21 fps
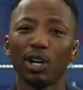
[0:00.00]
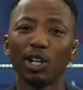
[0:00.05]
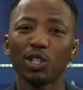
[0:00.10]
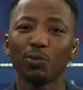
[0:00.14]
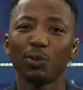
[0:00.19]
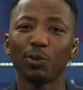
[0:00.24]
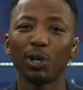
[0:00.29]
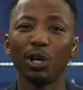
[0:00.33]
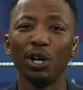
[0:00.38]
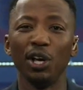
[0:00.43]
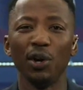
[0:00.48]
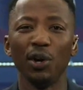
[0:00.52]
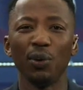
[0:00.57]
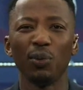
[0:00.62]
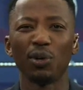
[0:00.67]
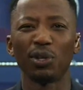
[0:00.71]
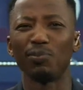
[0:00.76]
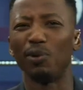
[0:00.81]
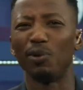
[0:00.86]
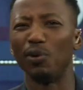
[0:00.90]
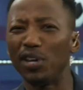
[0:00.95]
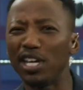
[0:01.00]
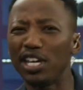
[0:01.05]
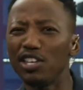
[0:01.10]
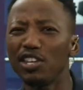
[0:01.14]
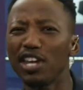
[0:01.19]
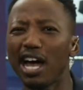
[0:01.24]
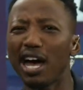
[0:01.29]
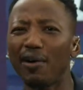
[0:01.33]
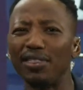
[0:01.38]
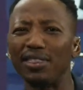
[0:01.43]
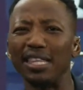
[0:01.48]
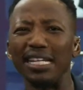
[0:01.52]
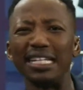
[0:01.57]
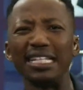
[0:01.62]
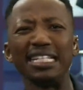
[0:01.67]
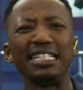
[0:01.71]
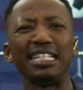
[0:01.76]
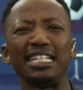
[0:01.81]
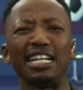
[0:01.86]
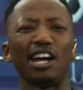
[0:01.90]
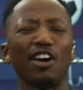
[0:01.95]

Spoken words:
Hotspur with Mourinho now in the lead.